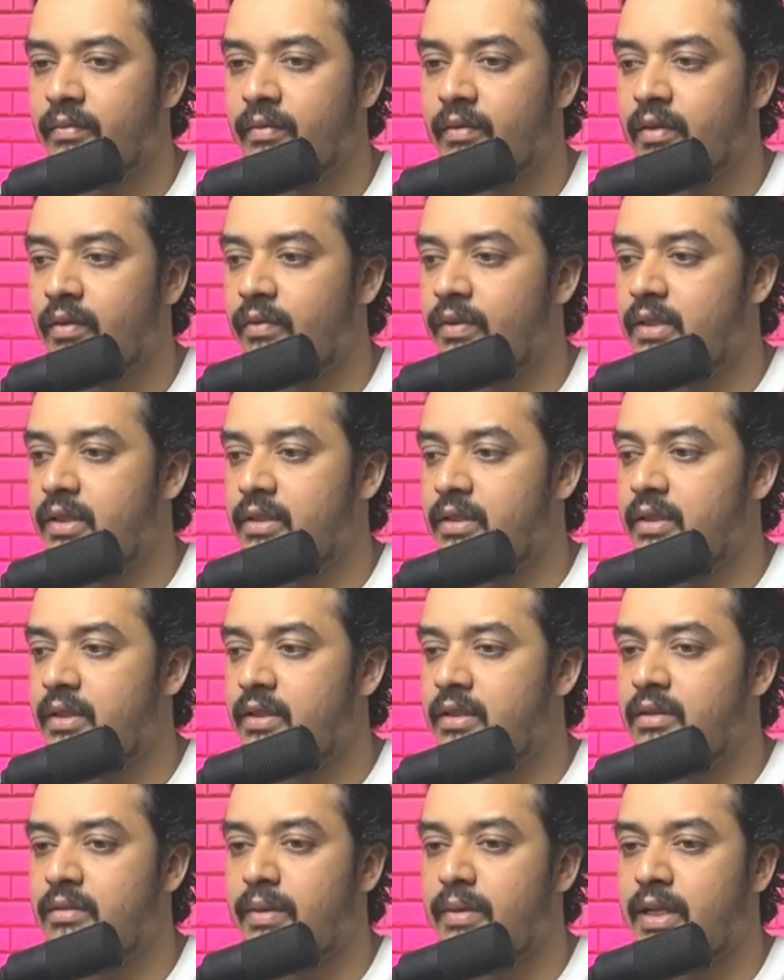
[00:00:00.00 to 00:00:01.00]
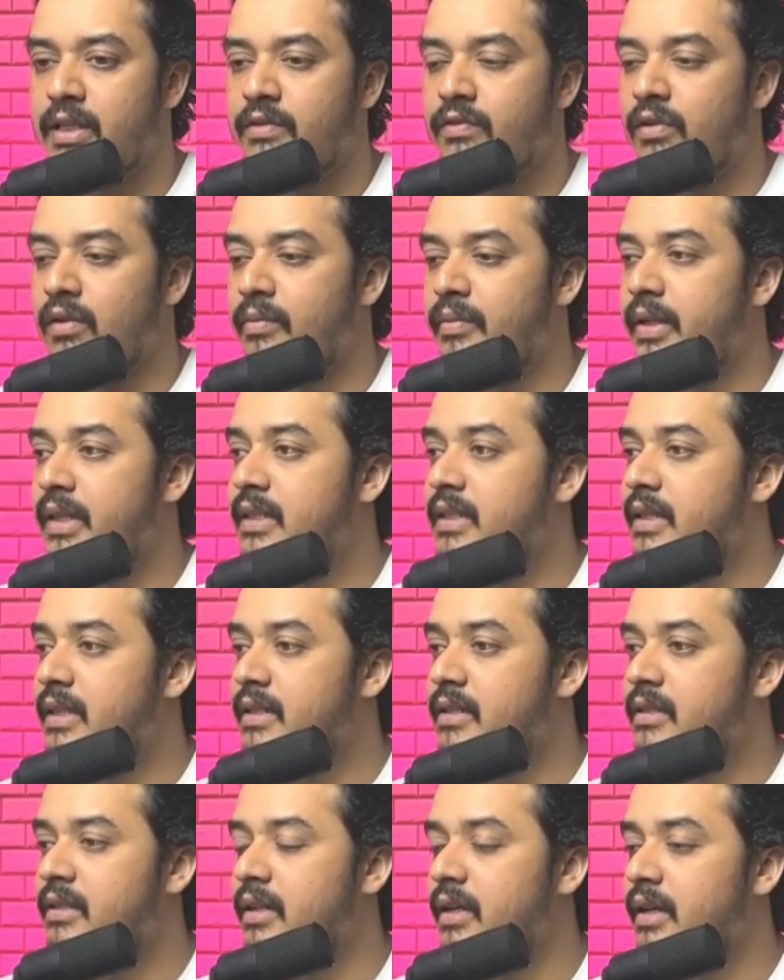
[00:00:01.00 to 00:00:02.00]
which is this match from
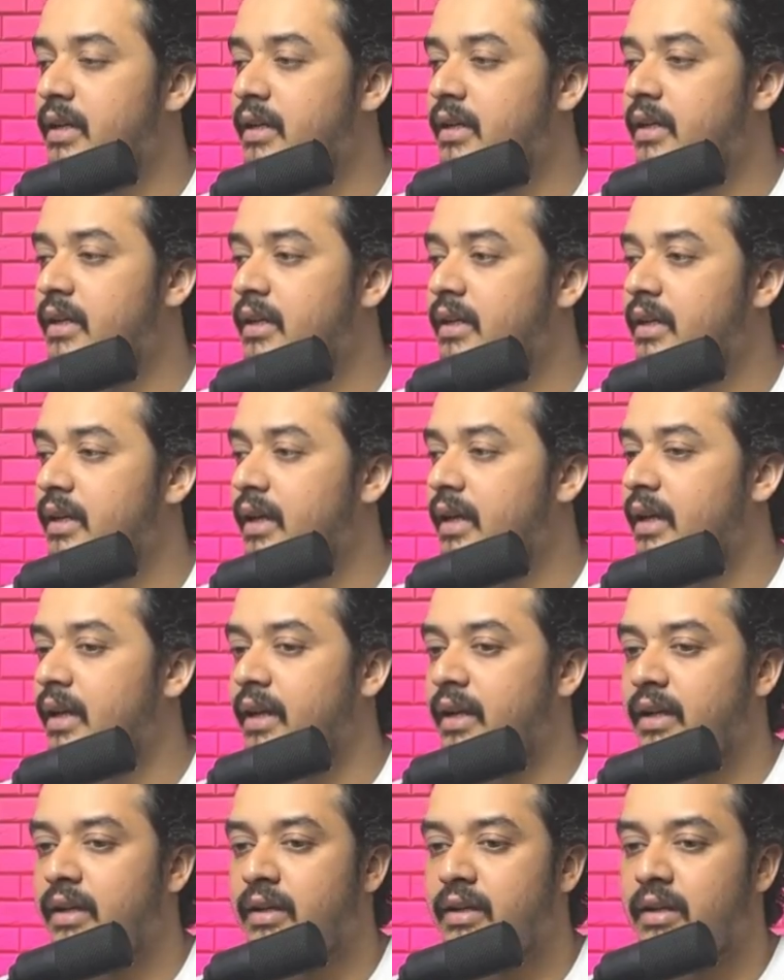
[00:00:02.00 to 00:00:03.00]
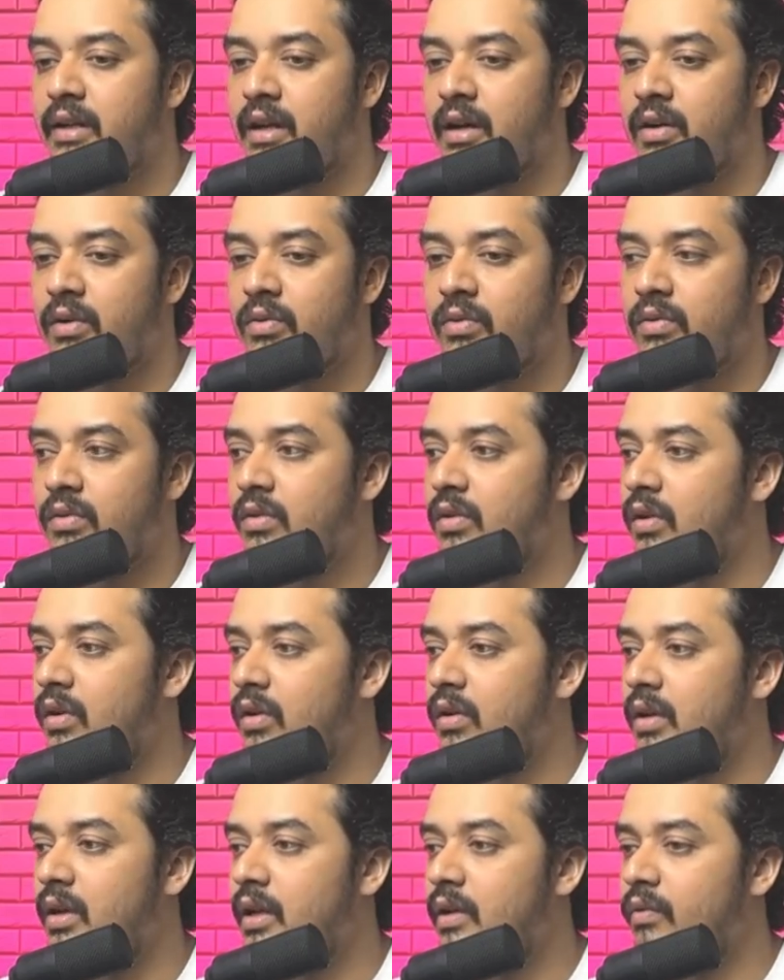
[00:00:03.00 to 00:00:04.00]
regex, right? And now
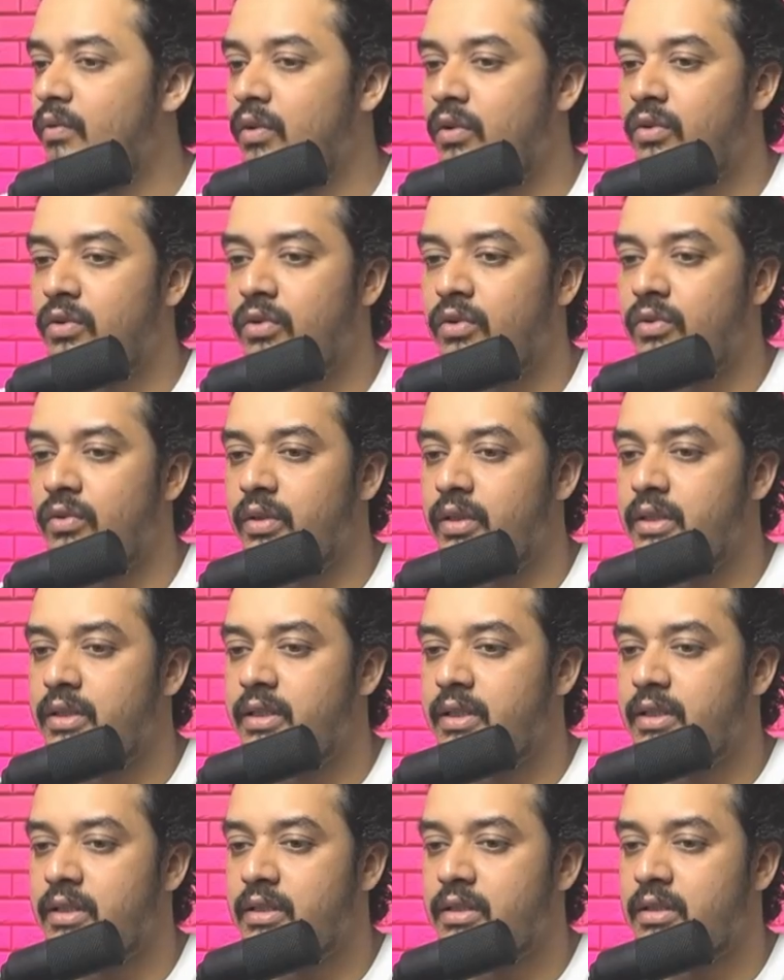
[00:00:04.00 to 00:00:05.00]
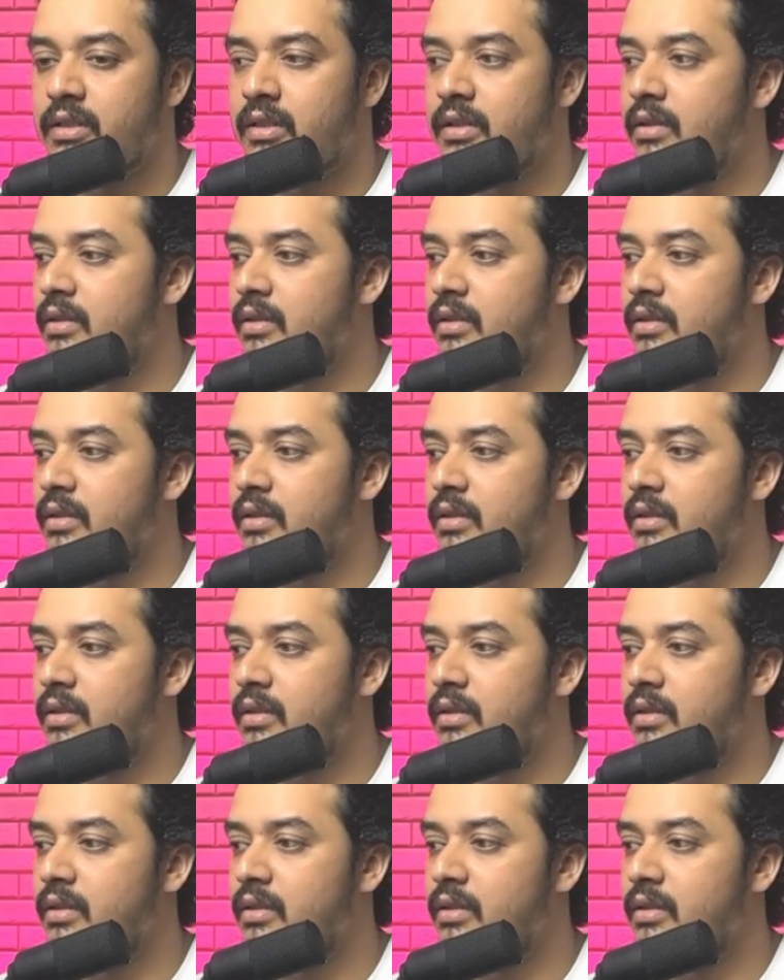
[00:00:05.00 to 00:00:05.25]
all I want to do is just